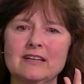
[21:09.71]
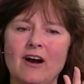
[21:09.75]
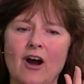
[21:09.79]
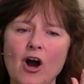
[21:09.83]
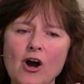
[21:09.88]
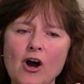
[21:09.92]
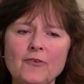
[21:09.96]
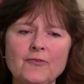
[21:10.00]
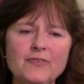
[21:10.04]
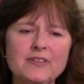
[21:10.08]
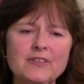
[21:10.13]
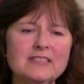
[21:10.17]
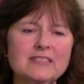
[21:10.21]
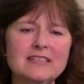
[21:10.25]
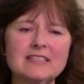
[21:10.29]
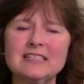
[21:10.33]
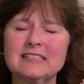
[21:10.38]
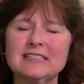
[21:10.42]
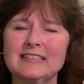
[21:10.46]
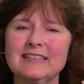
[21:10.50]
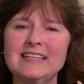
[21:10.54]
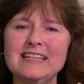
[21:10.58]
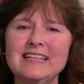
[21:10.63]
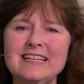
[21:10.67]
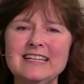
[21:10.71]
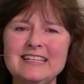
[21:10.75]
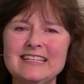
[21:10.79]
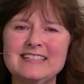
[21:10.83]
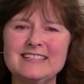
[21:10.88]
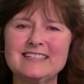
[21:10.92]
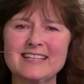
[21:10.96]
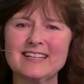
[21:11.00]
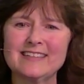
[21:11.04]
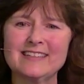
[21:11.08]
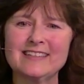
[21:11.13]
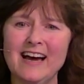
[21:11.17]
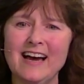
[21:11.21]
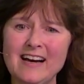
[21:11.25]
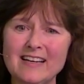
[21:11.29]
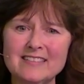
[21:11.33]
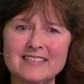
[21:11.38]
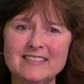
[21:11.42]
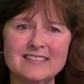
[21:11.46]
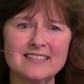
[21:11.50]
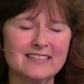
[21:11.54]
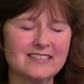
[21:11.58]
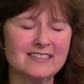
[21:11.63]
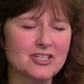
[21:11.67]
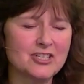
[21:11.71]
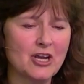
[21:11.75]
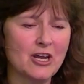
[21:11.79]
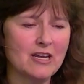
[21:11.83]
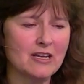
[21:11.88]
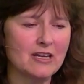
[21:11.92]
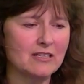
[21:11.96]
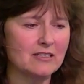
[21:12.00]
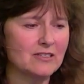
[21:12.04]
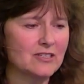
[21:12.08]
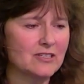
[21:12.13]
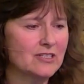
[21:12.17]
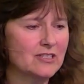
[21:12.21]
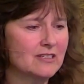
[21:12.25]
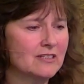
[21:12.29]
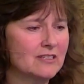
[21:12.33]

often doesn't lead to lasting change.